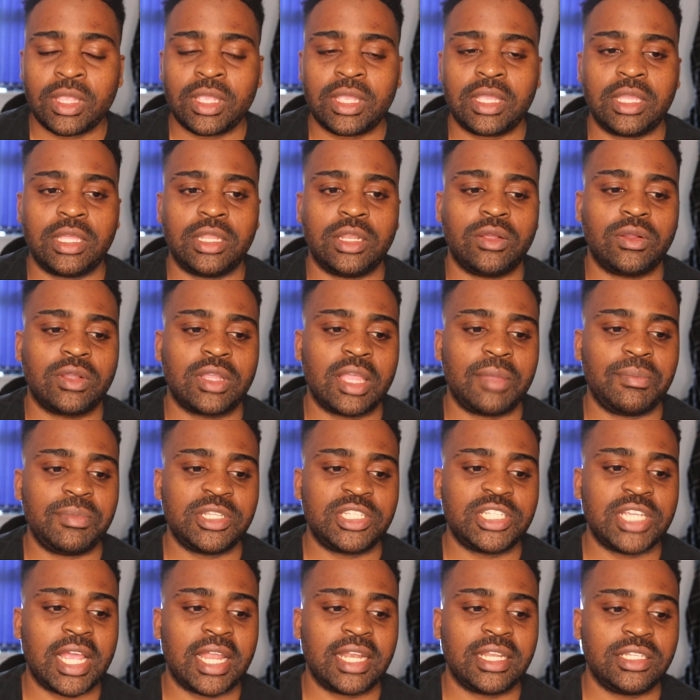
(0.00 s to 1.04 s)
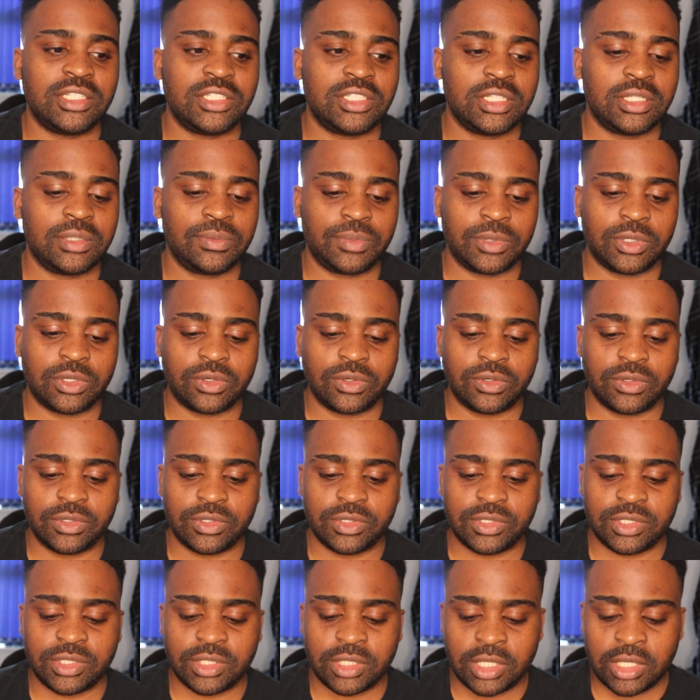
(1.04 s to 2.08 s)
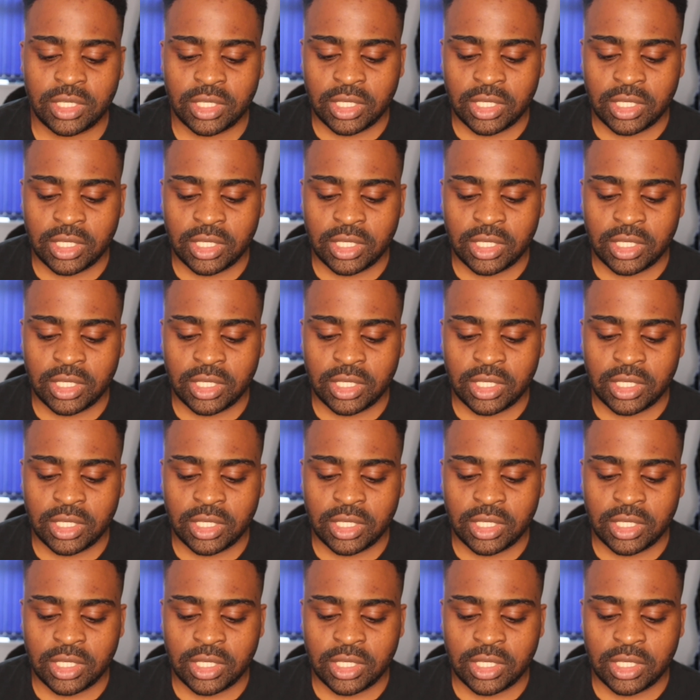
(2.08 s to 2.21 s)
you know, can be challenging because